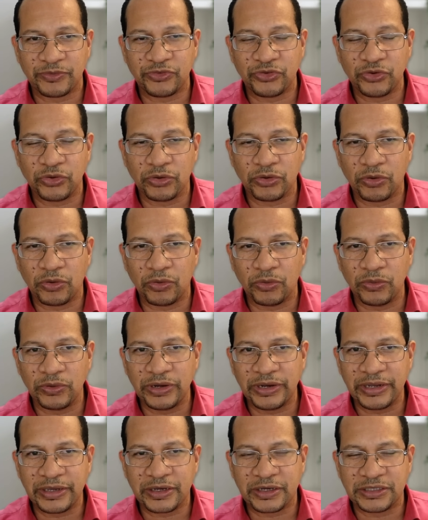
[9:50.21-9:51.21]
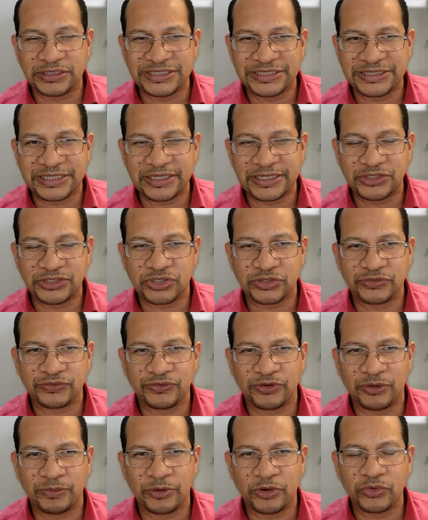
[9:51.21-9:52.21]
You're only contagious
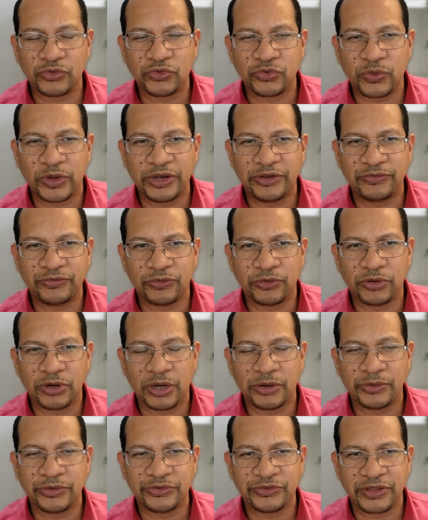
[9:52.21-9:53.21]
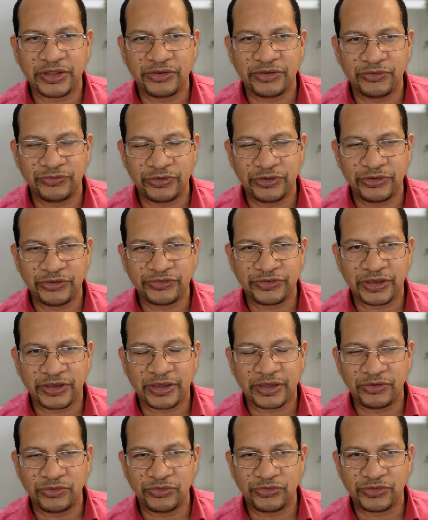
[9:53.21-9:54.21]
for about 24 hours. Then you feel sick
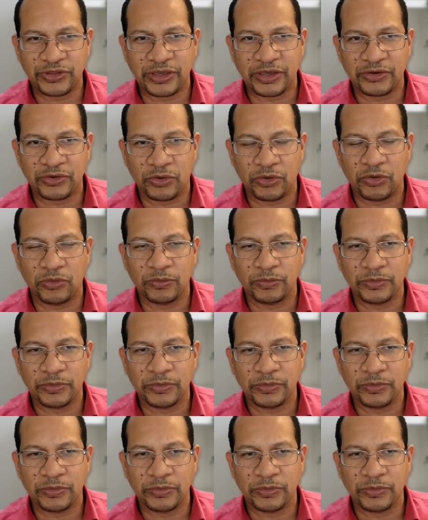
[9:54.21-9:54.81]
and you stay at home.